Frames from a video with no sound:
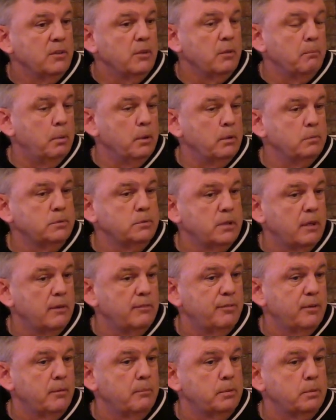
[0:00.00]
to put
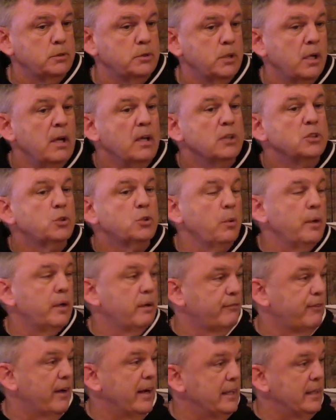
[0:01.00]
himself in a position so he
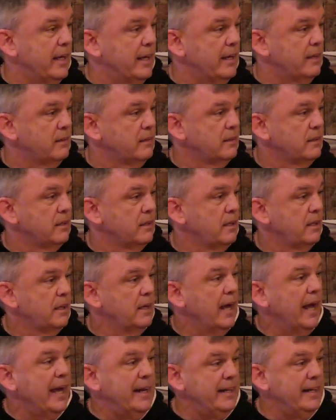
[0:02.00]
could fight later,
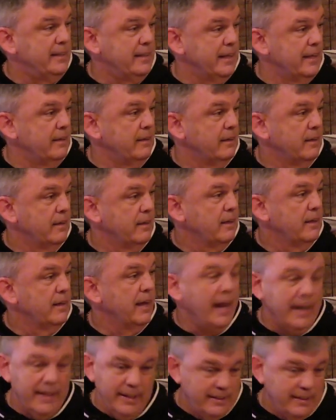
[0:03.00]
and he did,
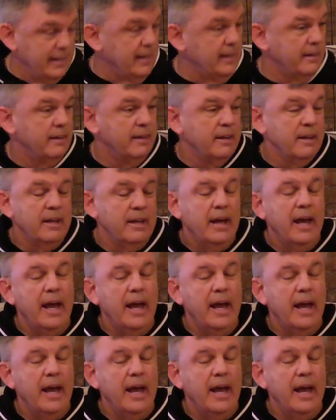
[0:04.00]
and he did.